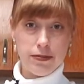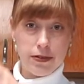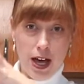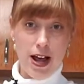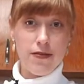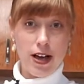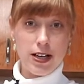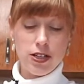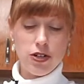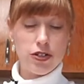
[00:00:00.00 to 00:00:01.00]
Gotta have
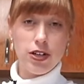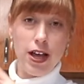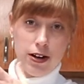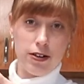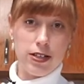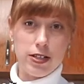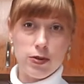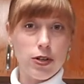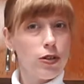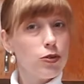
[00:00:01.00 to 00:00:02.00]
ice in your shaker. This is
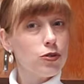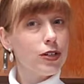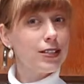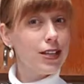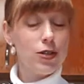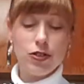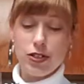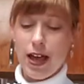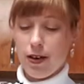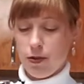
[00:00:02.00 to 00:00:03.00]
one of those drinks that you
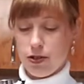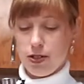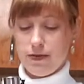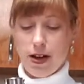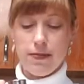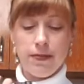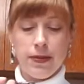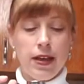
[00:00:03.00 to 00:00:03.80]
shake, which is fun.